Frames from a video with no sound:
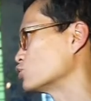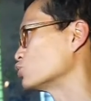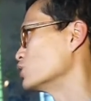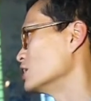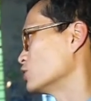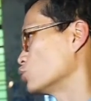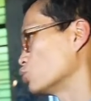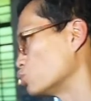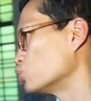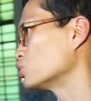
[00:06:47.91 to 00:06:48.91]
to, to
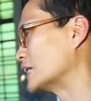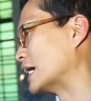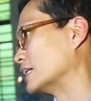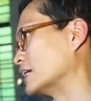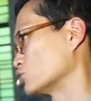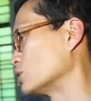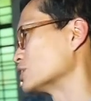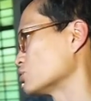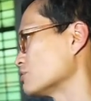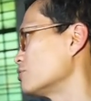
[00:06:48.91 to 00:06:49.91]
wood and, and so on and
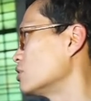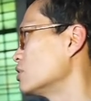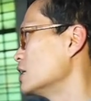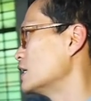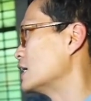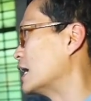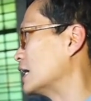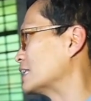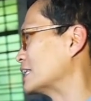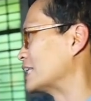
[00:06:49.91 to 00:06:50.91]
so forth.
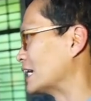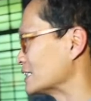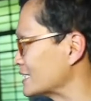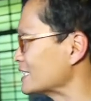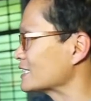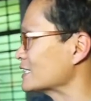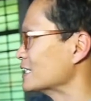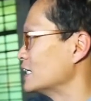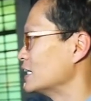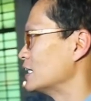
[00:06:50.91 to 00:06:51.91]
And there is this
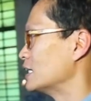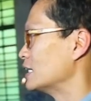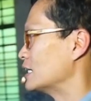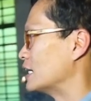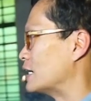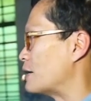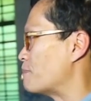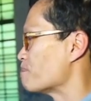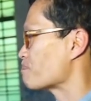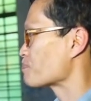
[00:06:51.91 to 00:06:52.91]
um,